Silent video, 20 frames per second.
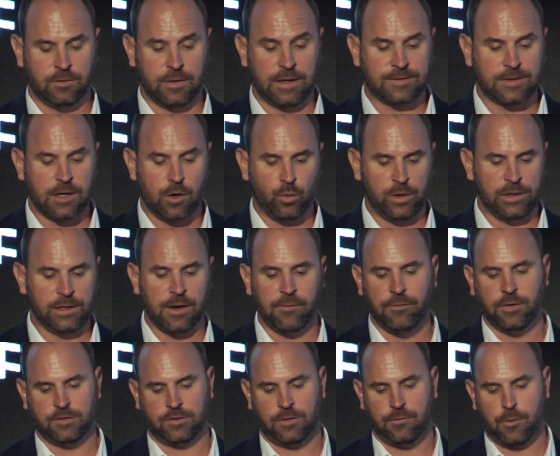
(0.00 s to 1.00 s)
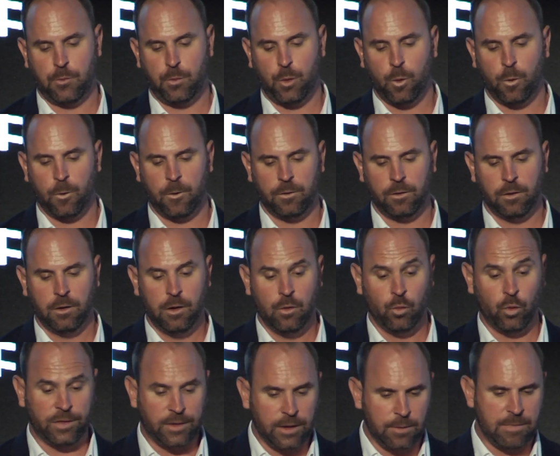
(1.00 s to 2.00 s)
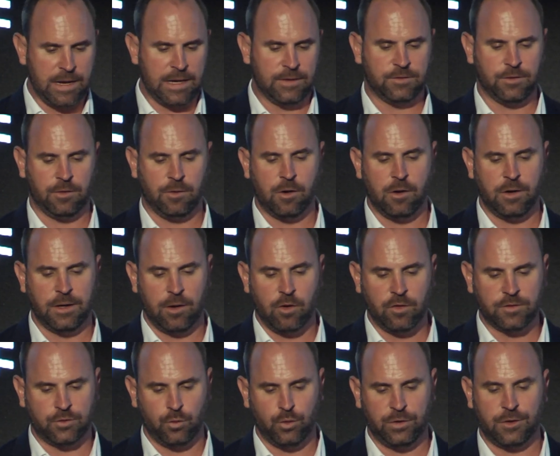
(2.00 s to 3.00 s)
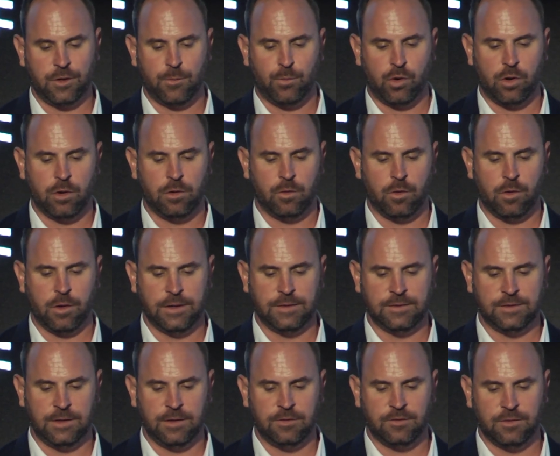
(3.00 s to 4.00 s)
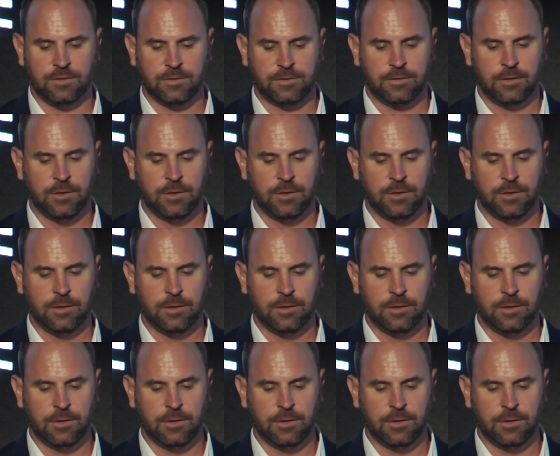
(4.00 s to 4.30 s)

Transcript: That's how we leverage the report within MasterCard and also with our partner organization.